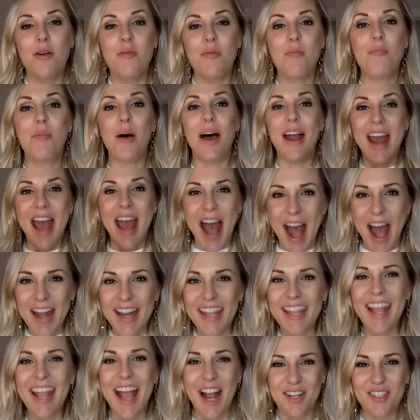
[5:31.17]
but
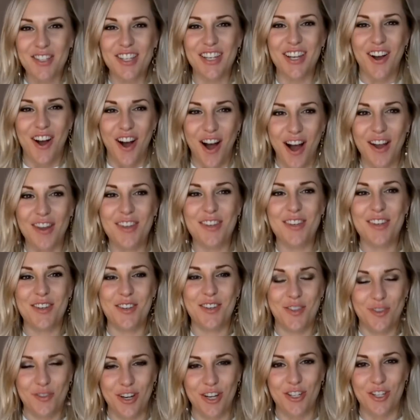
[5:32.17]
adding actually onto
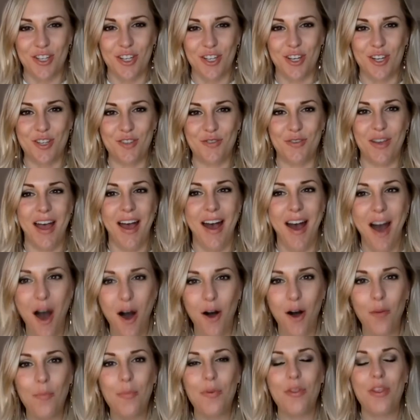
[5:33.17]
nutrition to
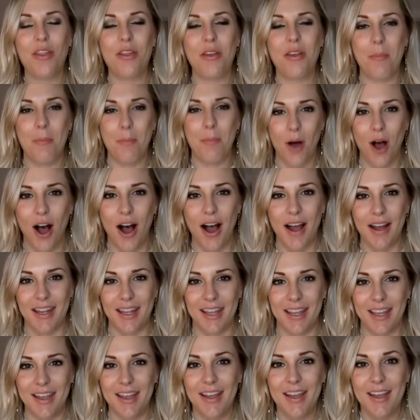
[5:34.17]
help the
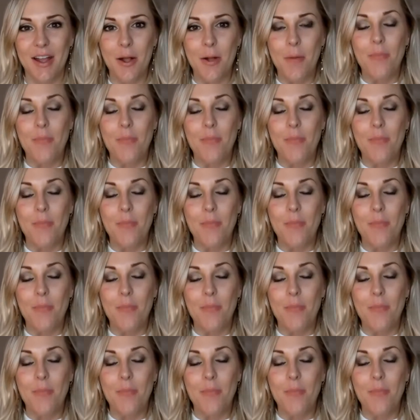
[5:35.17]
body